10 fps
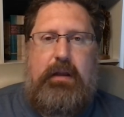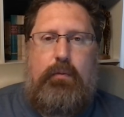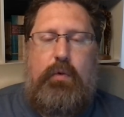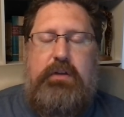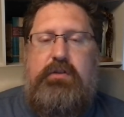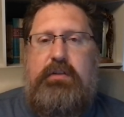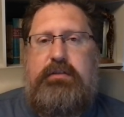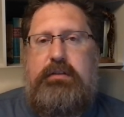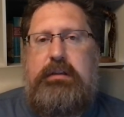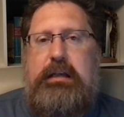We
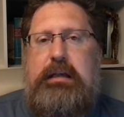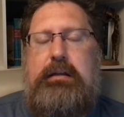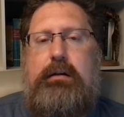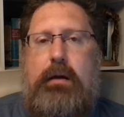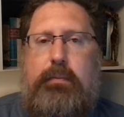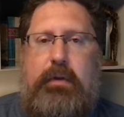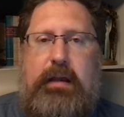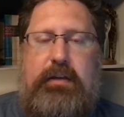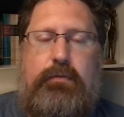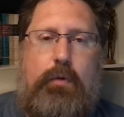just need a
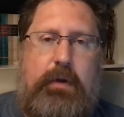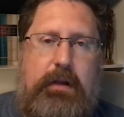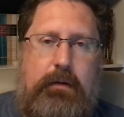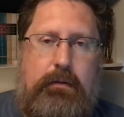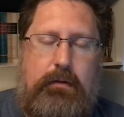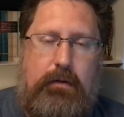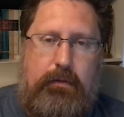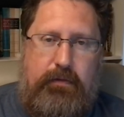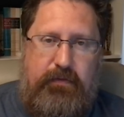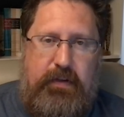place where we can
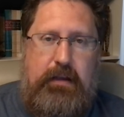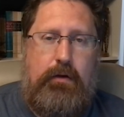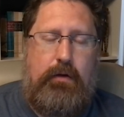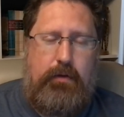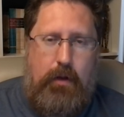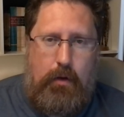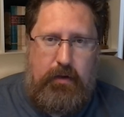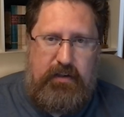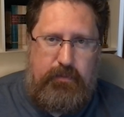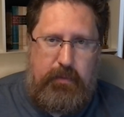feel the
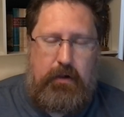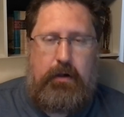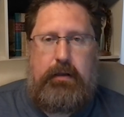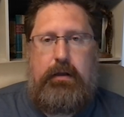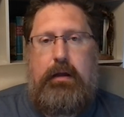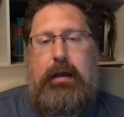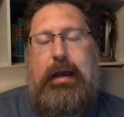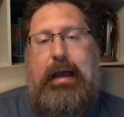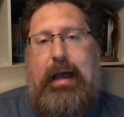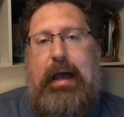Holy Spirit
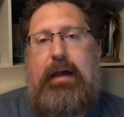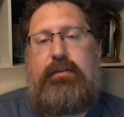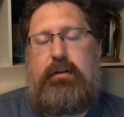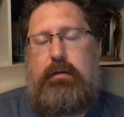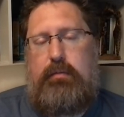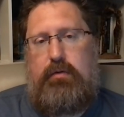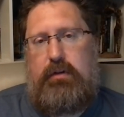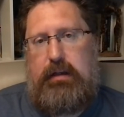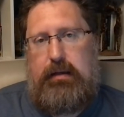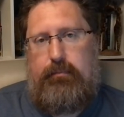as a
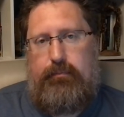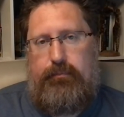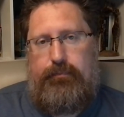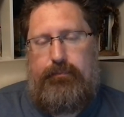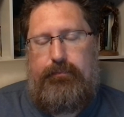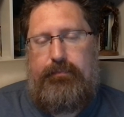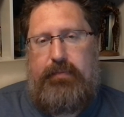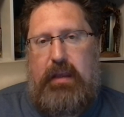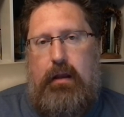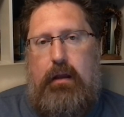community.
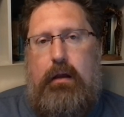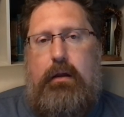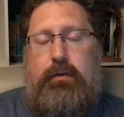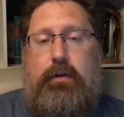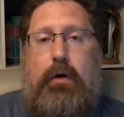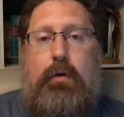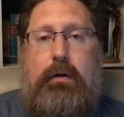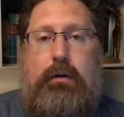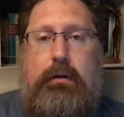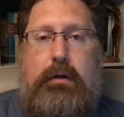So
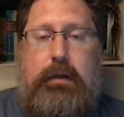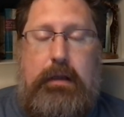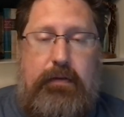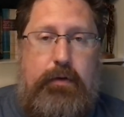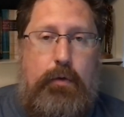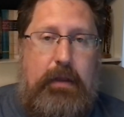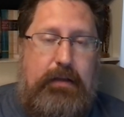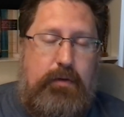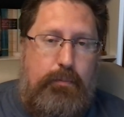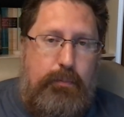if you would
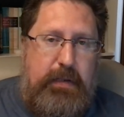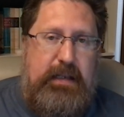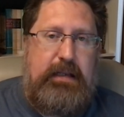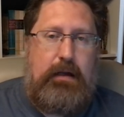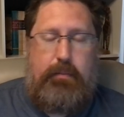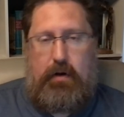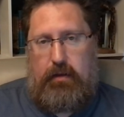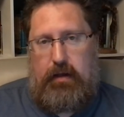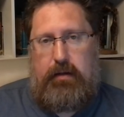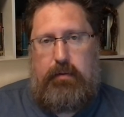like to be a part of
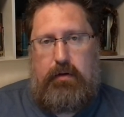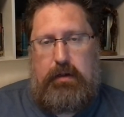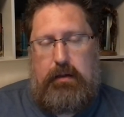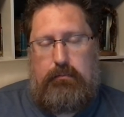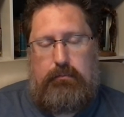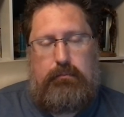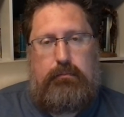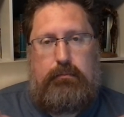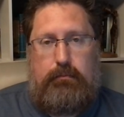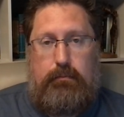that community,
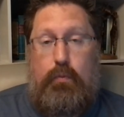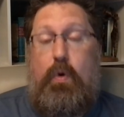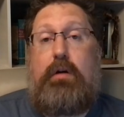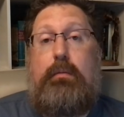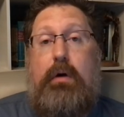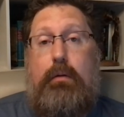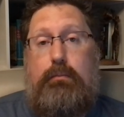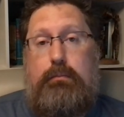welcome home.